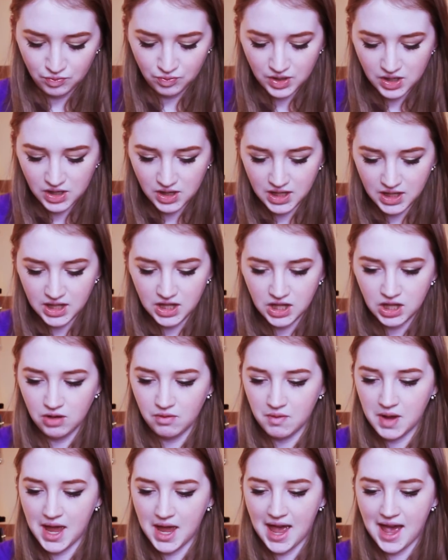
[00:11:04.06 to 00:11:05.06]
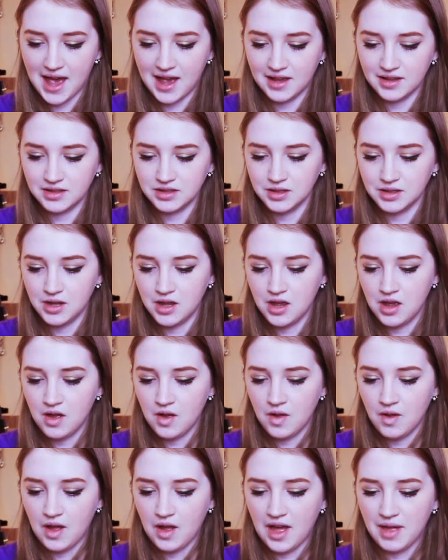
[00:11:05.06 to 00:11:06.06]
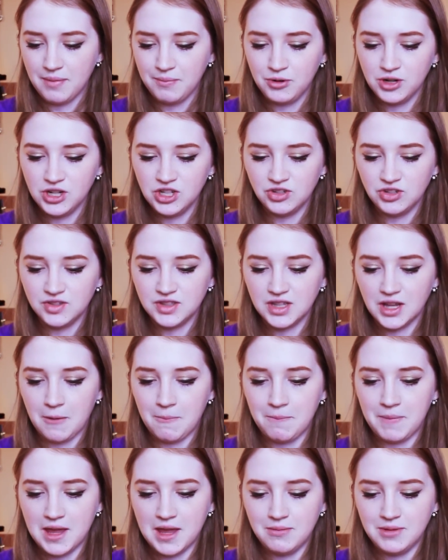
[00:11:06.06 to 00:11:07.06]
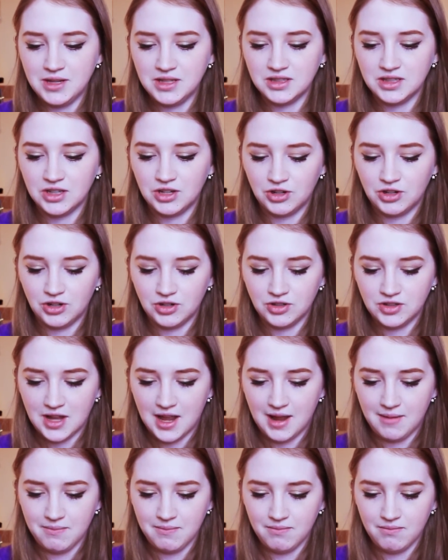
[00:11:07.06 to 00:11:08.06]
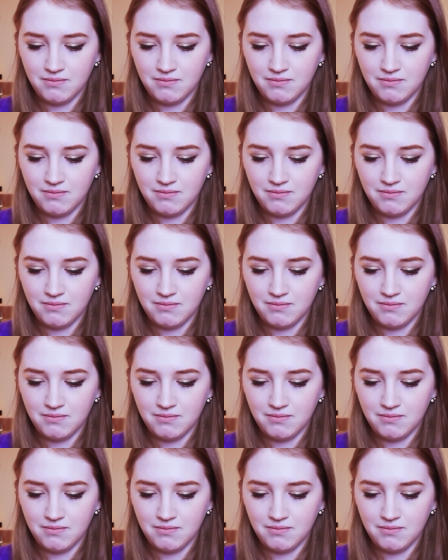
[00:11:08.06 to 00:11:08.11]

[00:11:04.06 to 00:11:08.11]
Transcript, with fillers: really cute. It has, I'm pretty sure it's like a babysitter type.